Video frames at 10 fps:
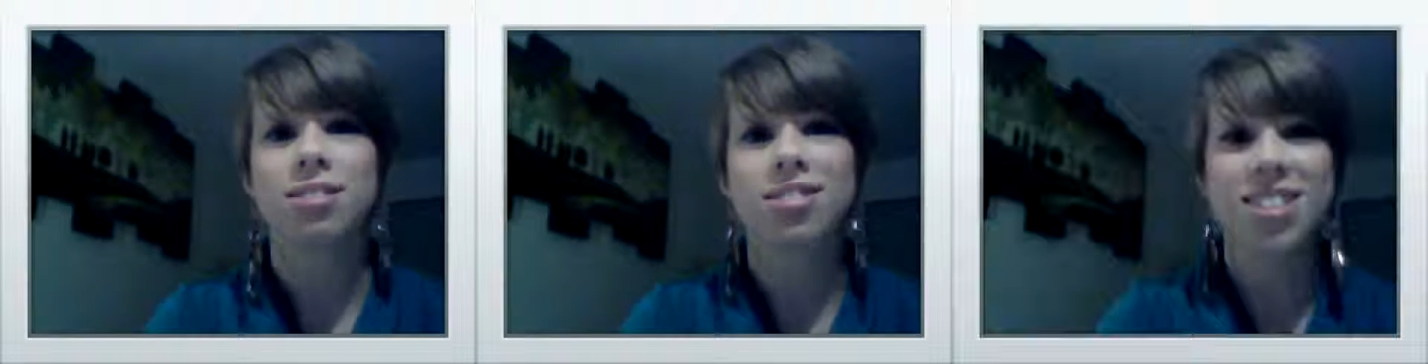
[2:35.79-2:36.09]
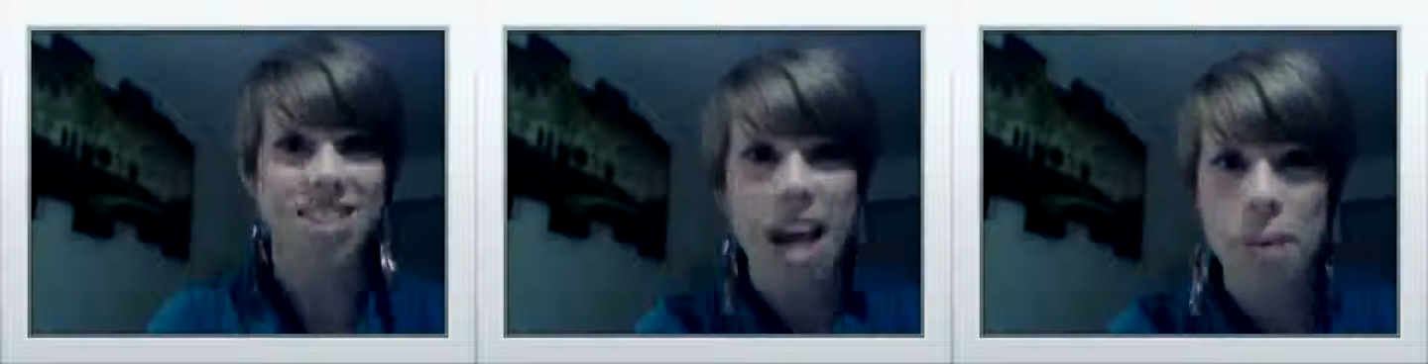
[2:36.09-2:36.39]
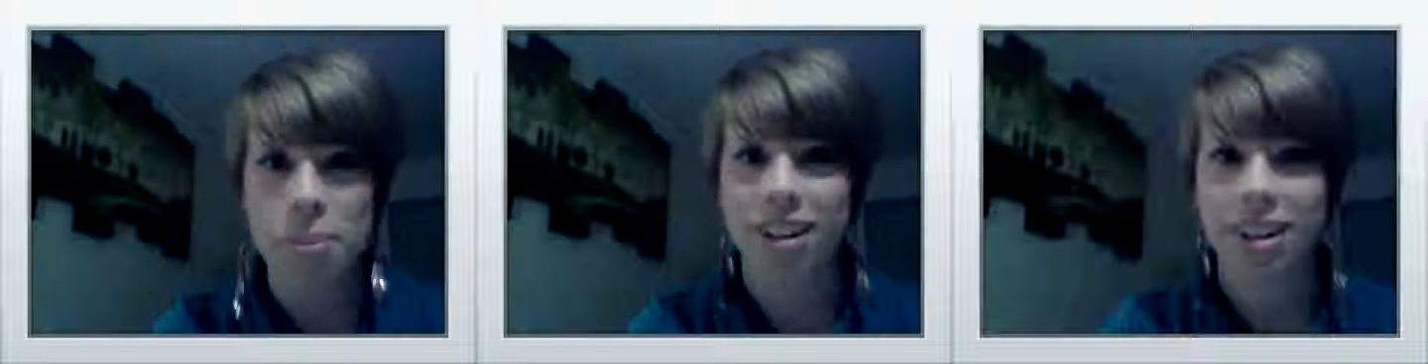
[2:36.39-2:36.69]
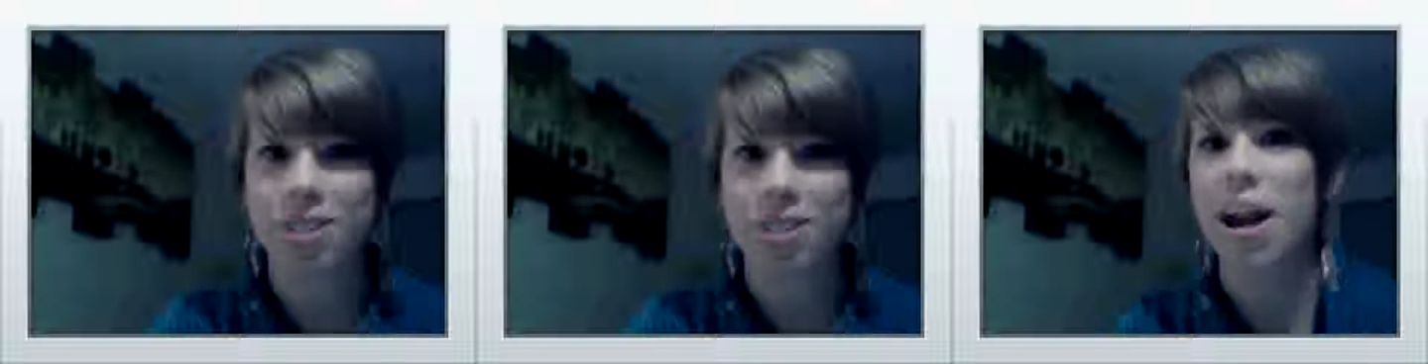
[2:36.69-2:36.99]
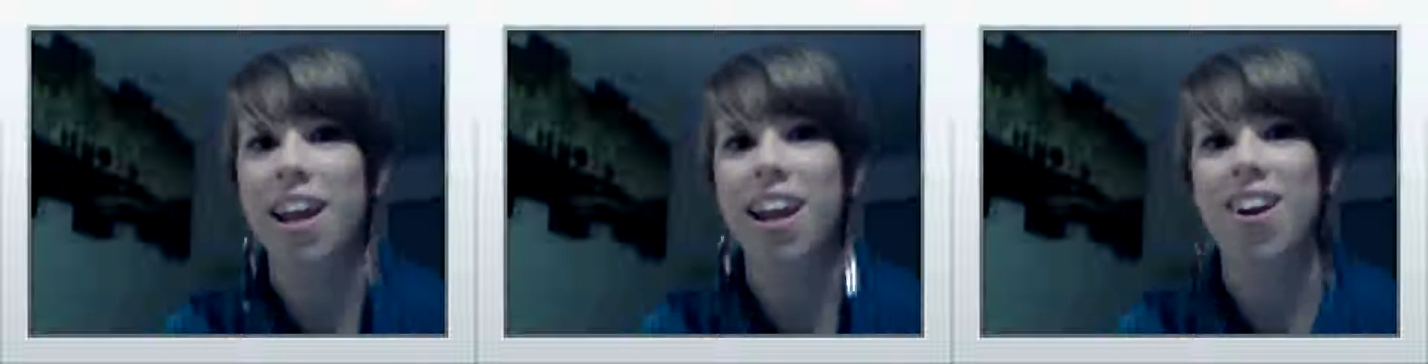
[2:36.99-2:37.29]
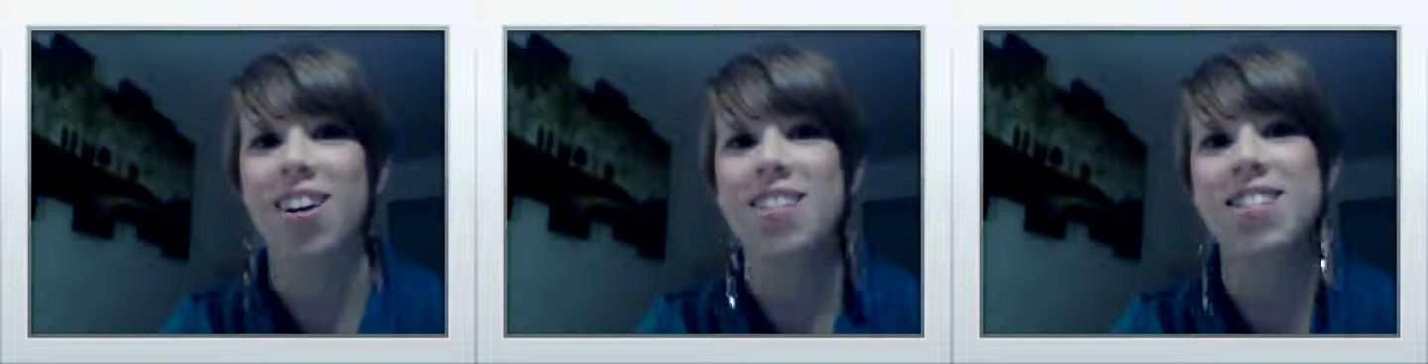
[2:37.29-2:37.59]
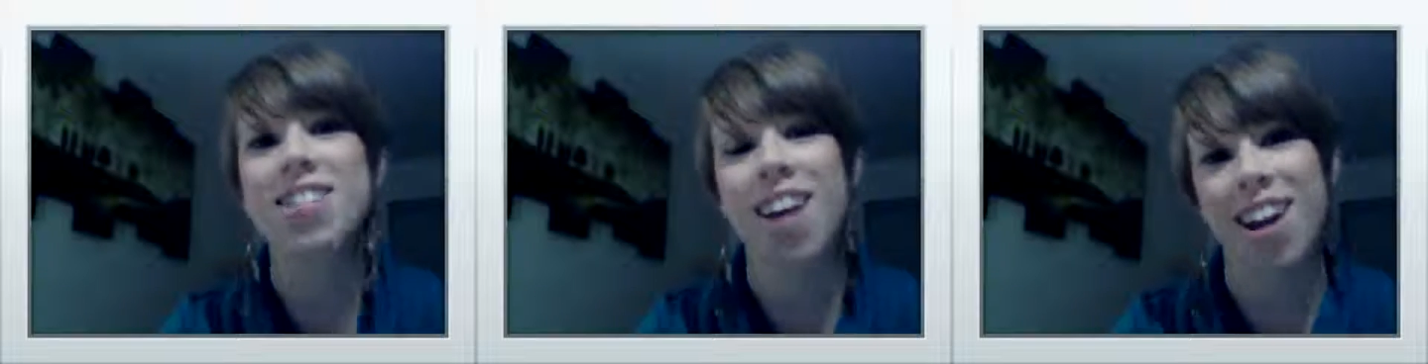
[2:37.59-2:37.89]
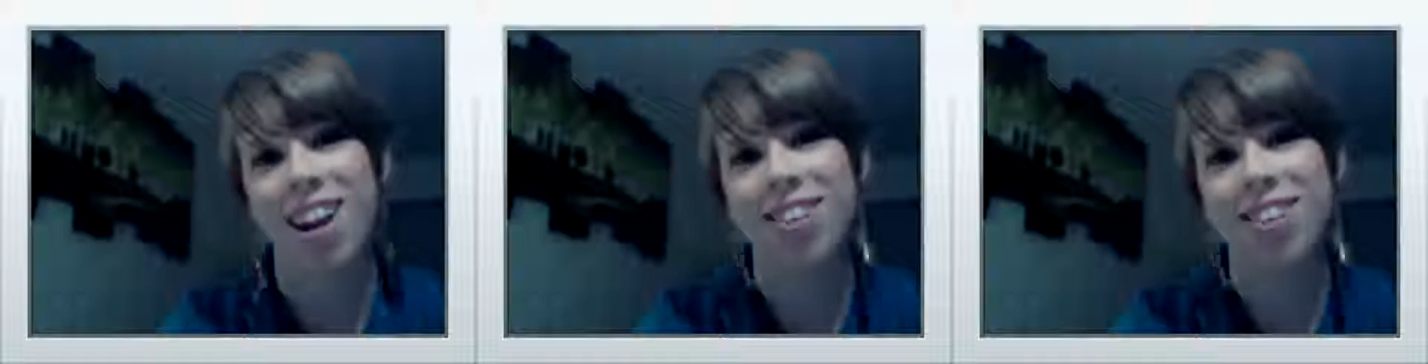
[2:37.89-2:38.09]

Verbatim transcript: This is Kat Bickert, the Renegade Artist, signing